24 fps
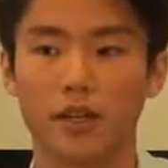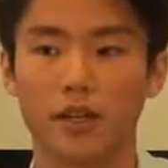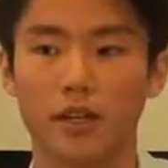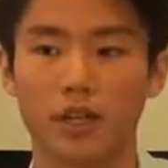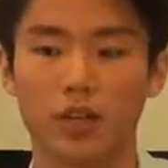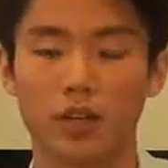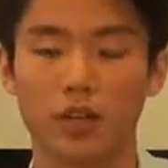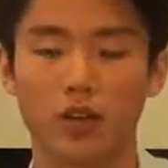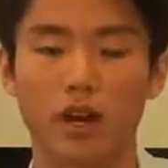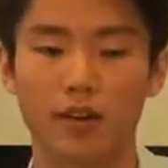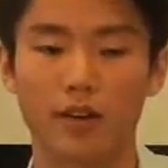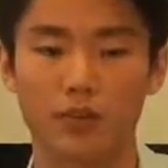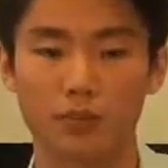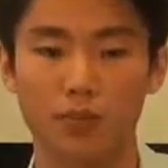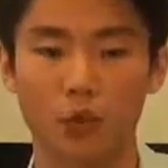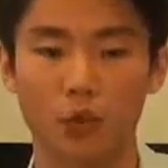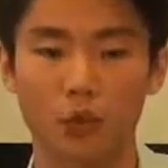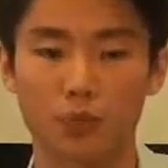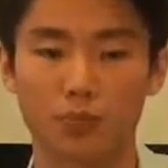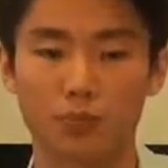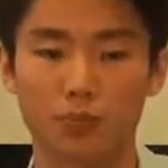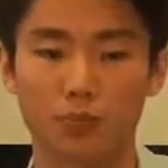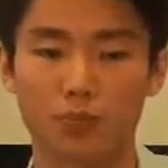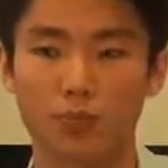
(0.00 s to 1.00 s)
craft
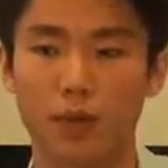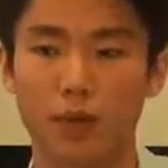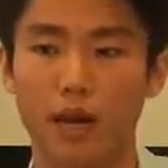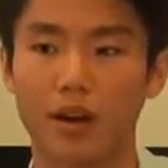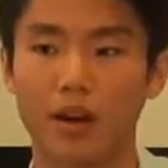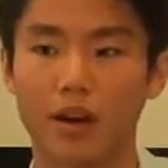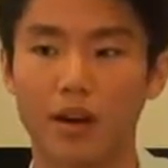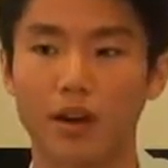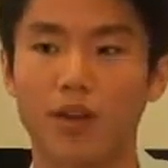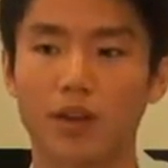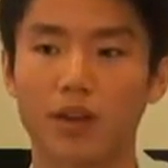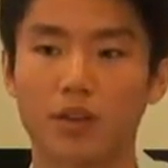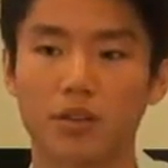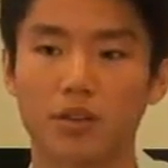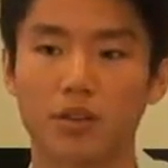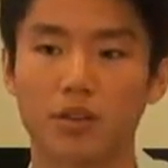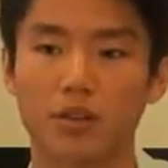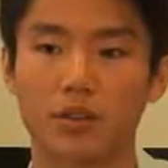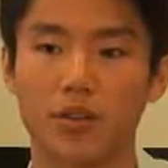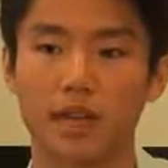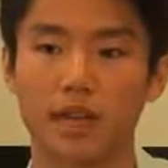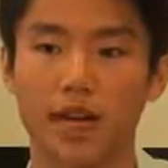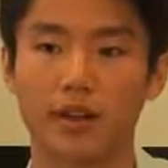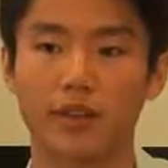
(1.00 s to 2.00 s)
those parallels
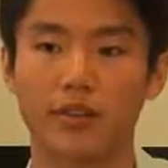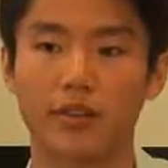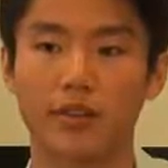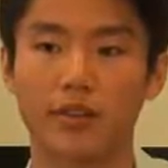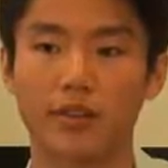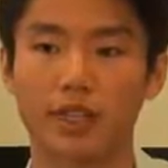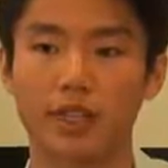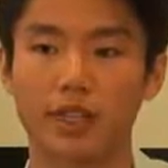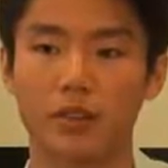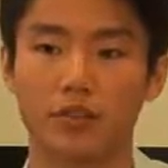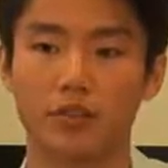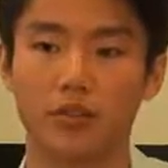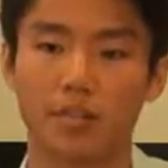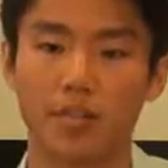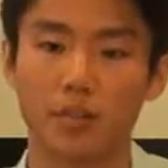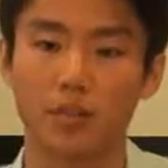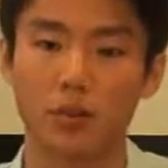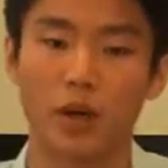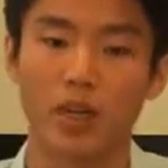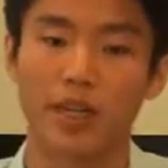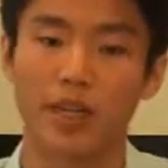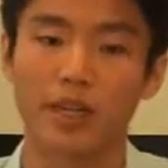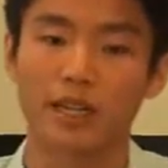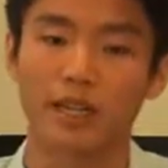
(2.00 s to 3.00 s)
that I think that the reader
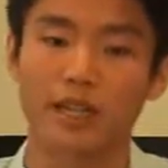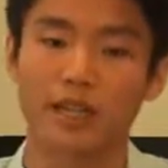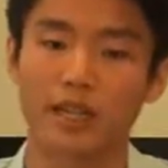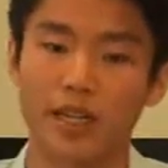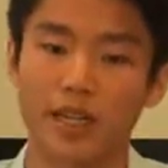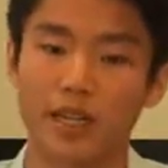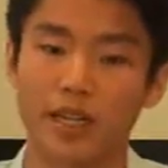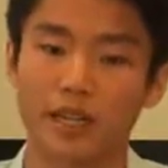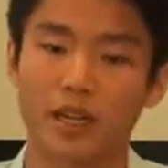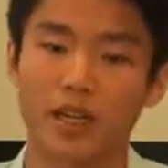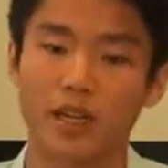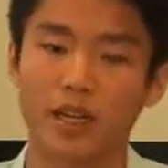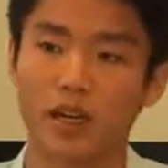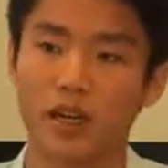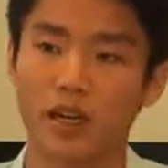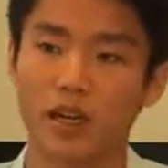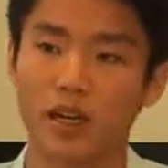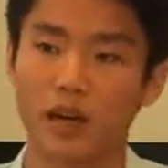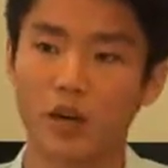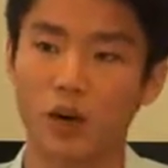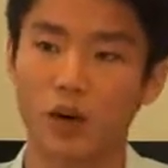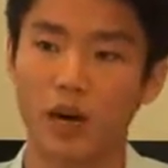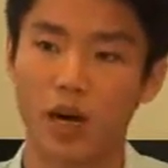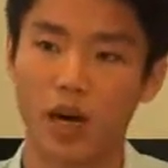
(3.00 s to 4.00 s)
will understand
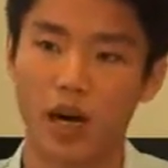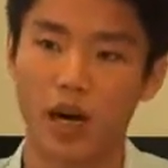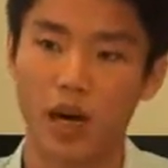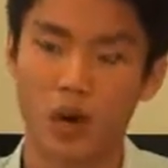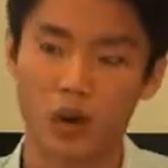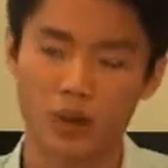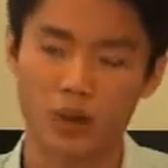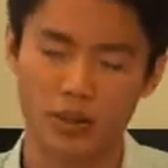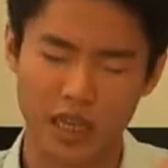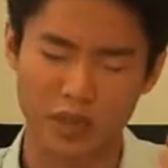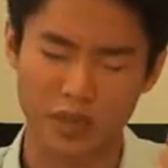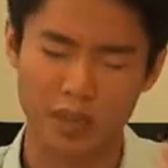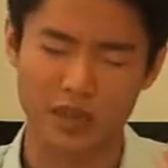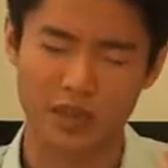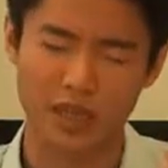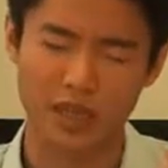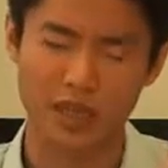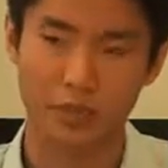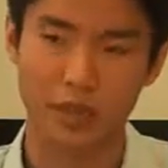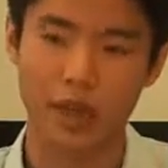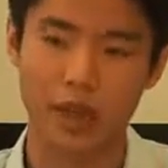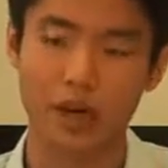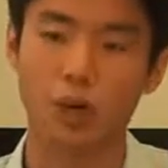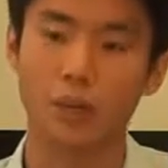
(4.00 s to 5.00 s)
how it's happening
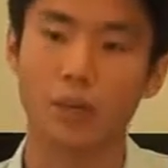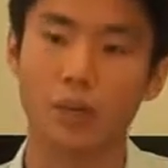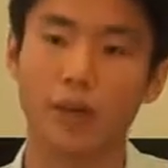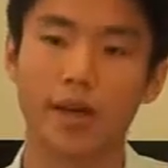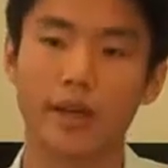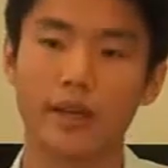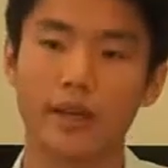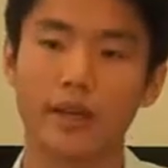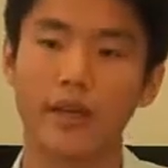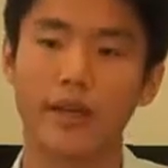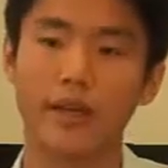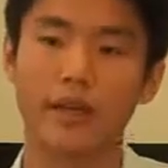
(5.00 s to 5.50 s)
in my own mind.